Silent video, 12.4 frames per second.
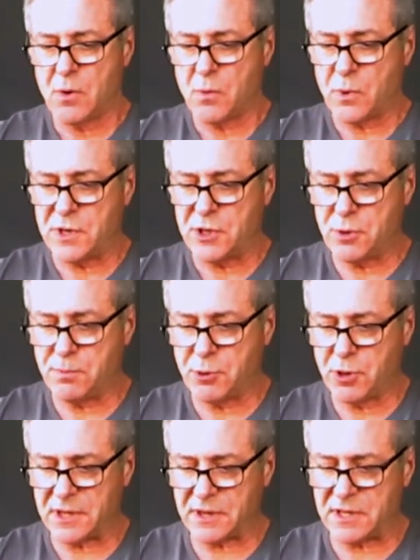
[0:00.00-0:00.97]
When you
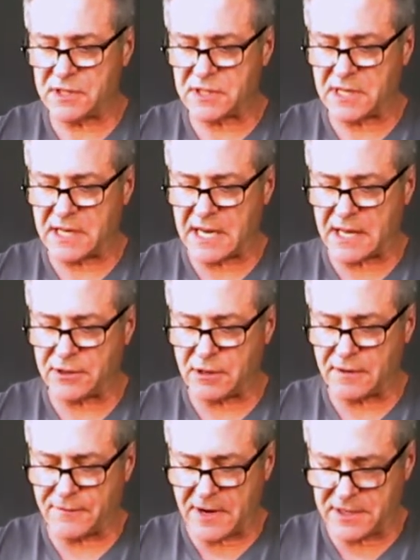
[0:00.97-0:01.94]
put this together,
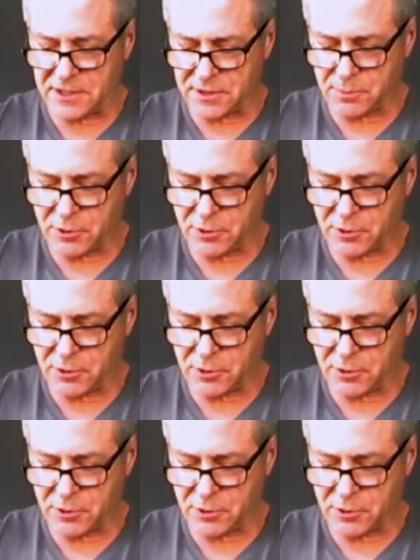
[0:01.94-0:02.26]
if I just